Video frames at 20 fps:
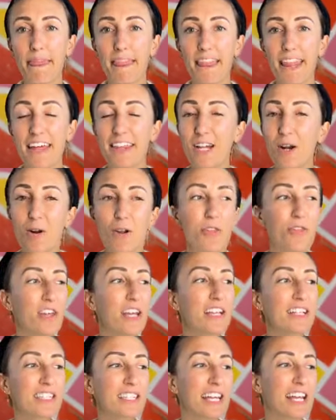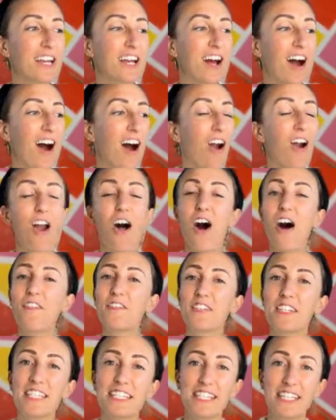And there are things that are
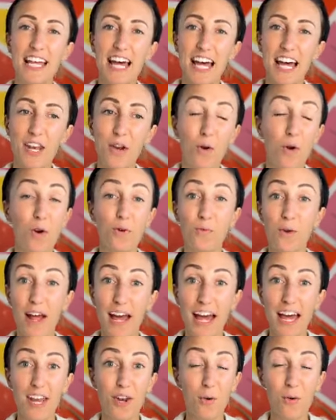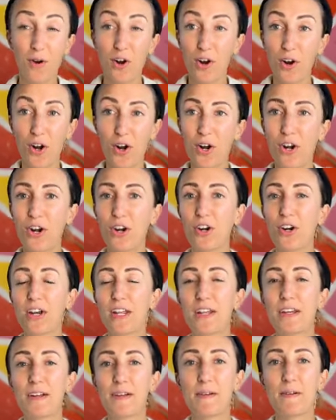often said or read or heard
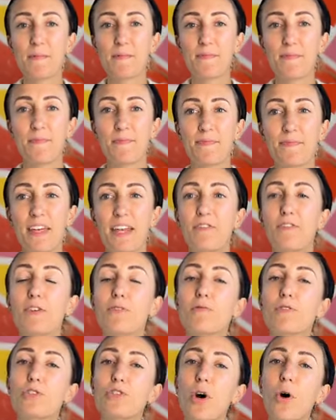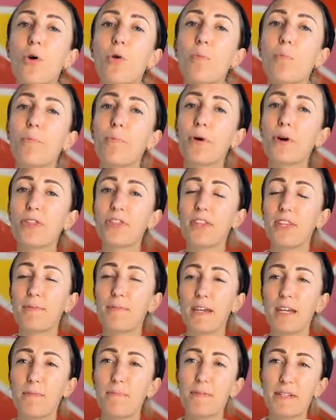that if you don't put them
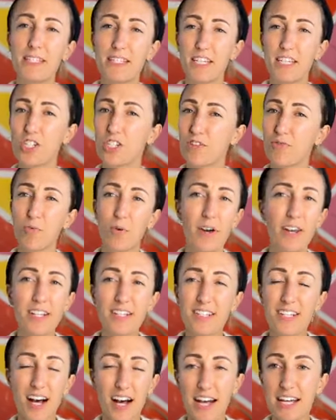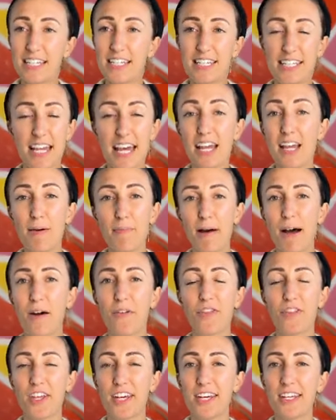in position of what does God say
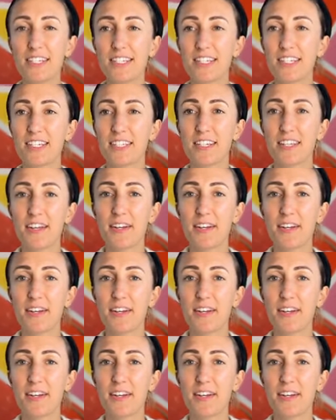about this,